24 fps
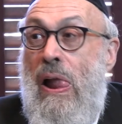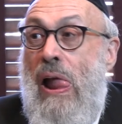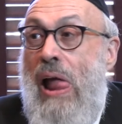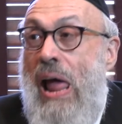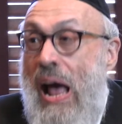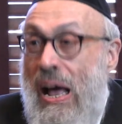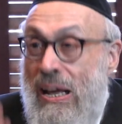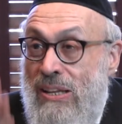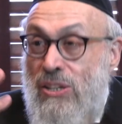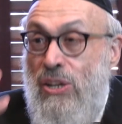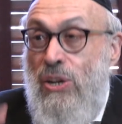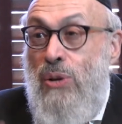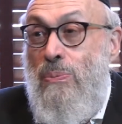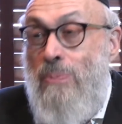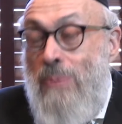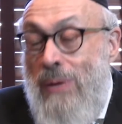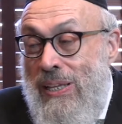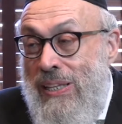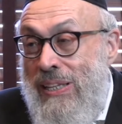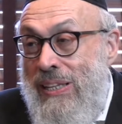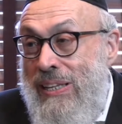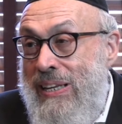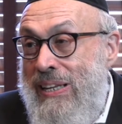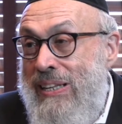How did he
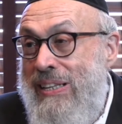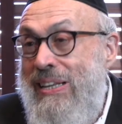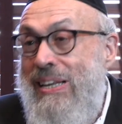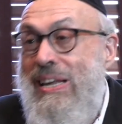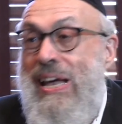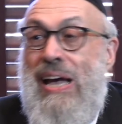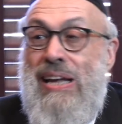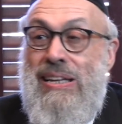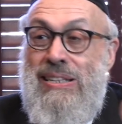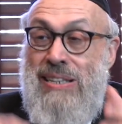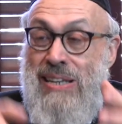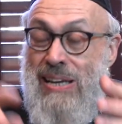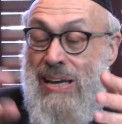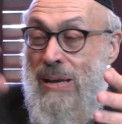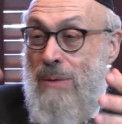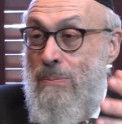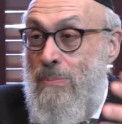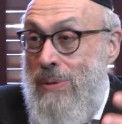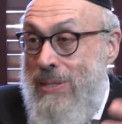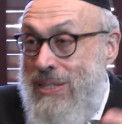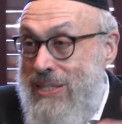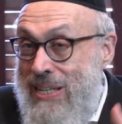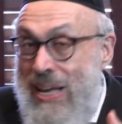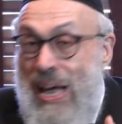build it? He had
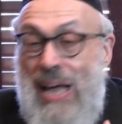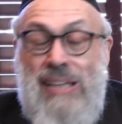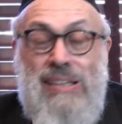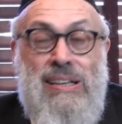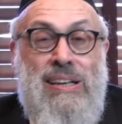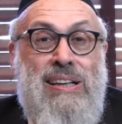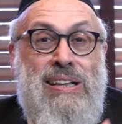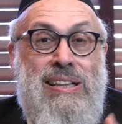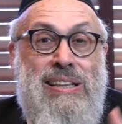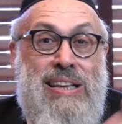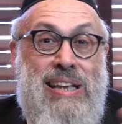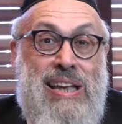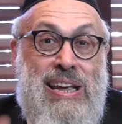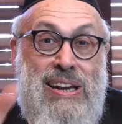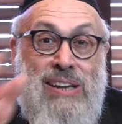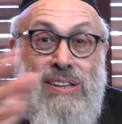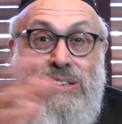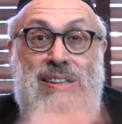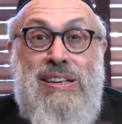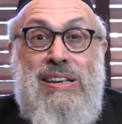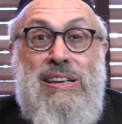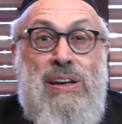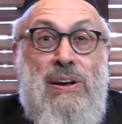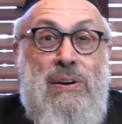B'Tzalel, he had
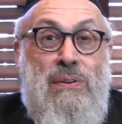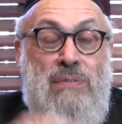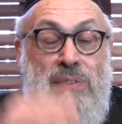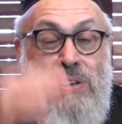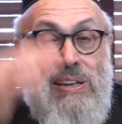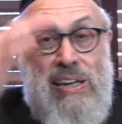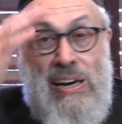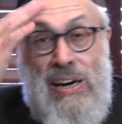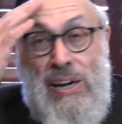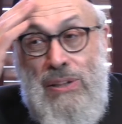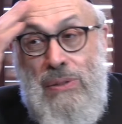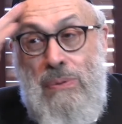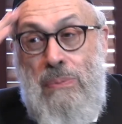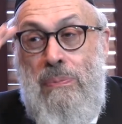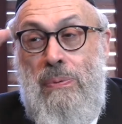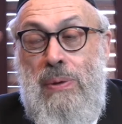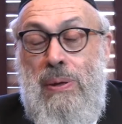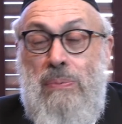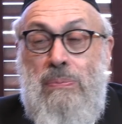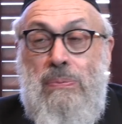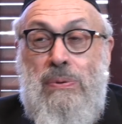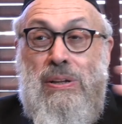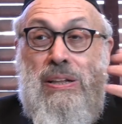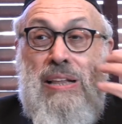Eliyav, he had other
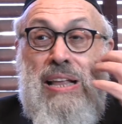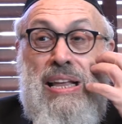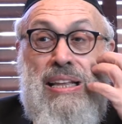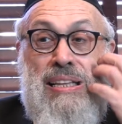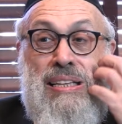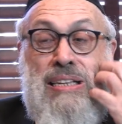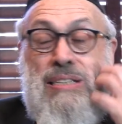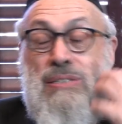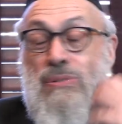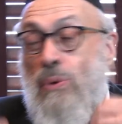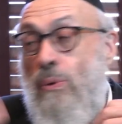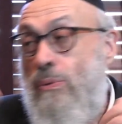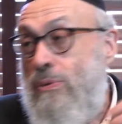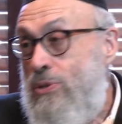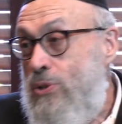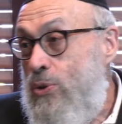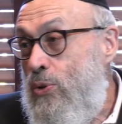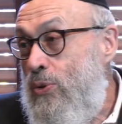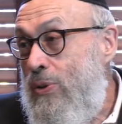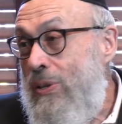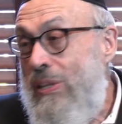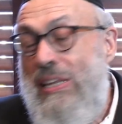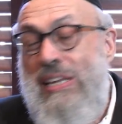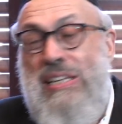people. This one was
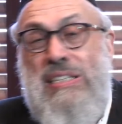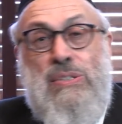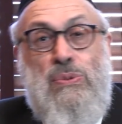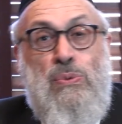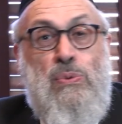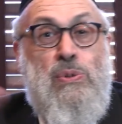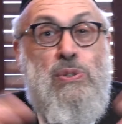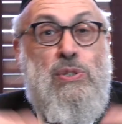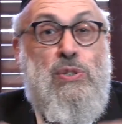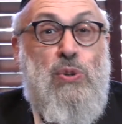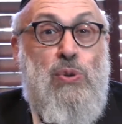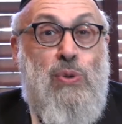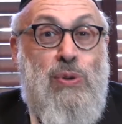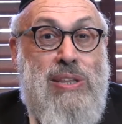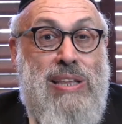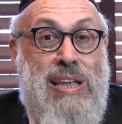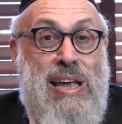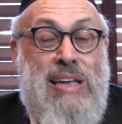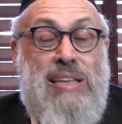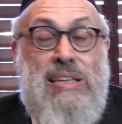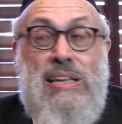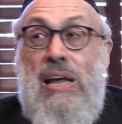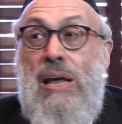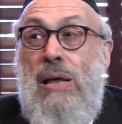doing this, one was doing
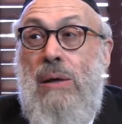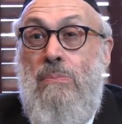that.